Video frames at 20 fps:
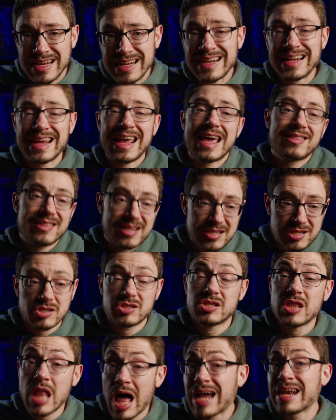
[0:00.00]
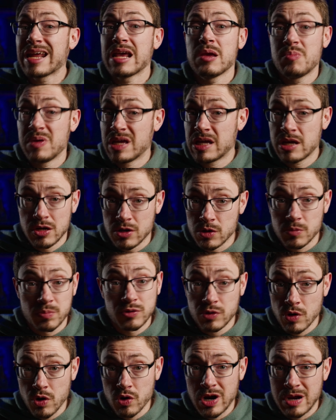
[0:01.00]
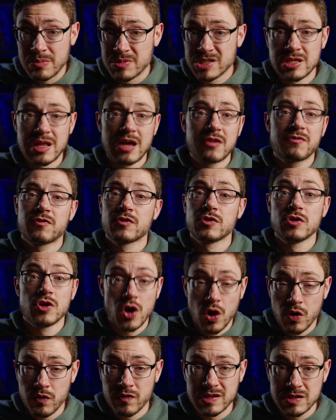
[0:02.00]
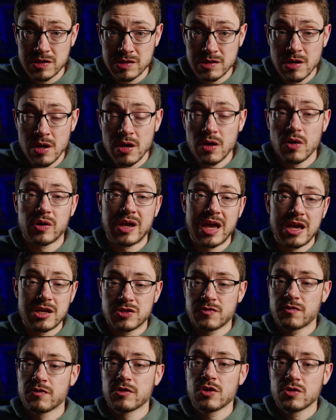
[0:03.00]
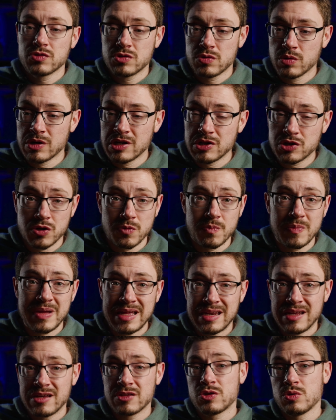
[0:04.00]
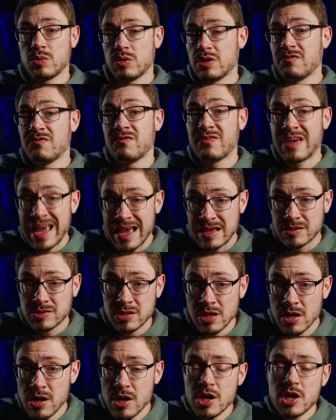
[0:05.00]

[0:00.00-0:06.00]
And again, this is not a beginner program. It's not for novice, okay? It's for those who are intermediate to advanced.